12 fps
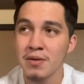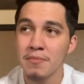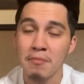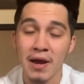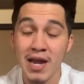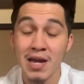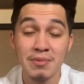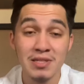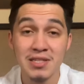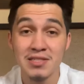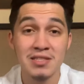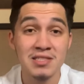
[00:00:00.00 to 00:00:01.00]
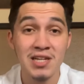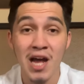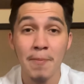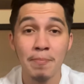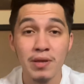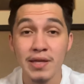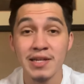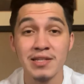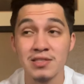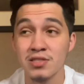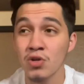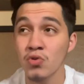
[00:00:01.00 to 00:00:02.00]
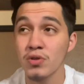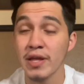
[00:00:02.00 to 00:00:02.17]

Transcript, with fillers: Miami needs to stop playing zone.